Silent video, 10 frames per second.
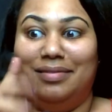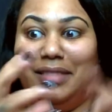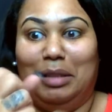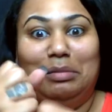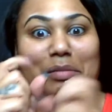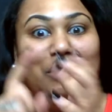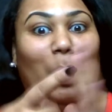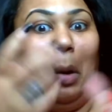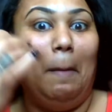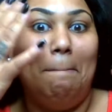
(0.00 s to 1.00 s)
let's
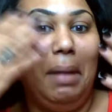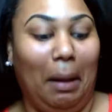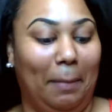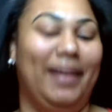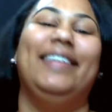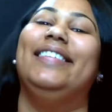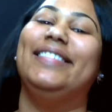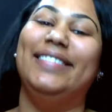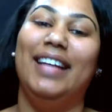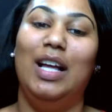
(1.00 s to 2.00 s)
go ahead and get started and
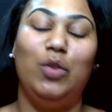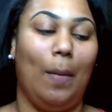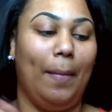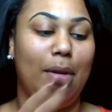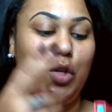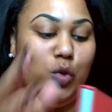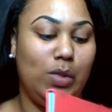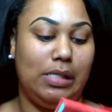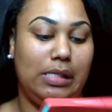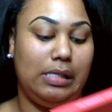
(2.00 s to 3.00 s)
do some
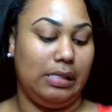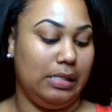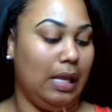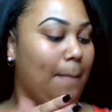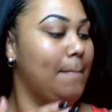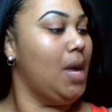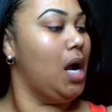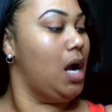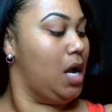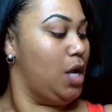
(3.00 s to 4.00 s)
makeup. I'm going to be
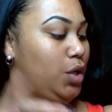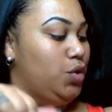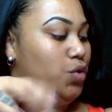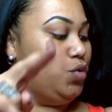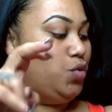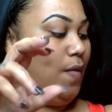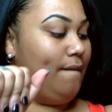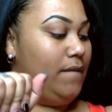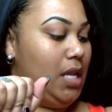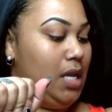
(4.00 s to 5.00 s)
using my
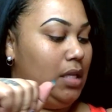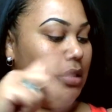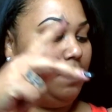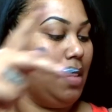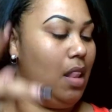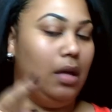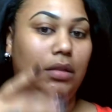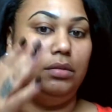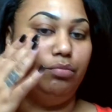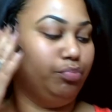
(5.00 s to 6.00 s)
Juvia's Place
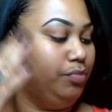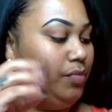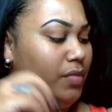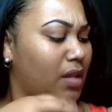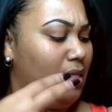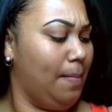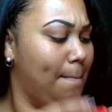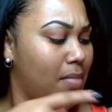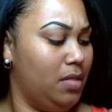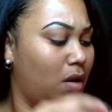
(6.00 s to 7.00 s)
palette
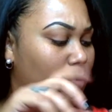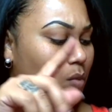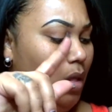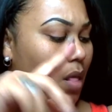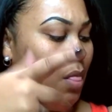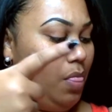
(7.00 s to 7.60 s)
in